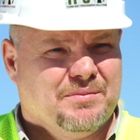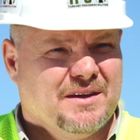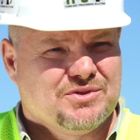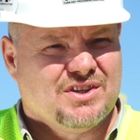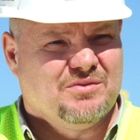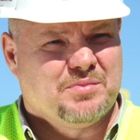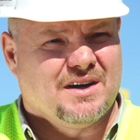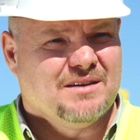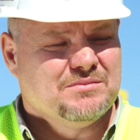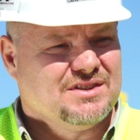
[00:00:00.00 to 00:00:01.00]
them solve
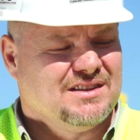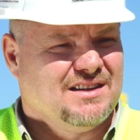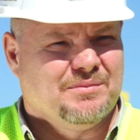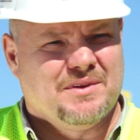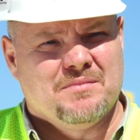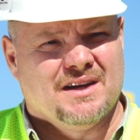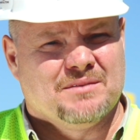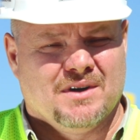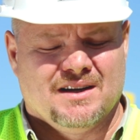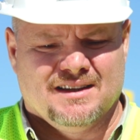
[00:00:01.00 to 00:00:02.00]
problems and help them make
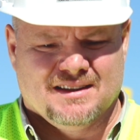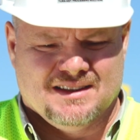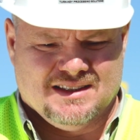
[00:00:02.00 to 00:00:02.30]
money.